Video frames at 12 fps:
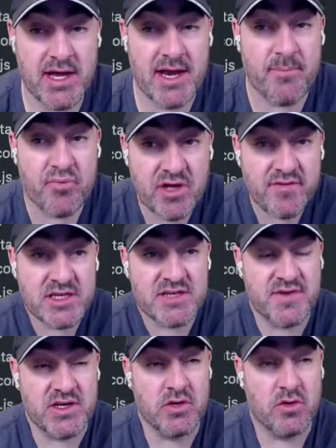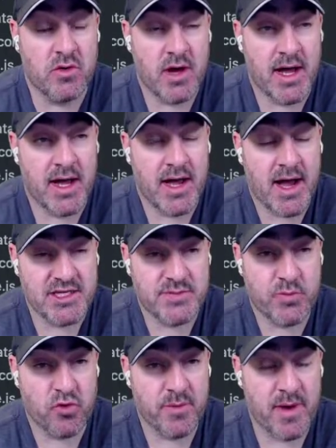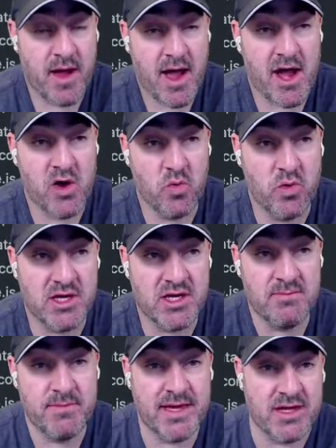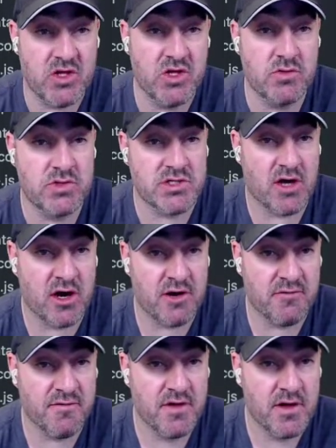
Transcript: in a previous video I spoke about how we can make use of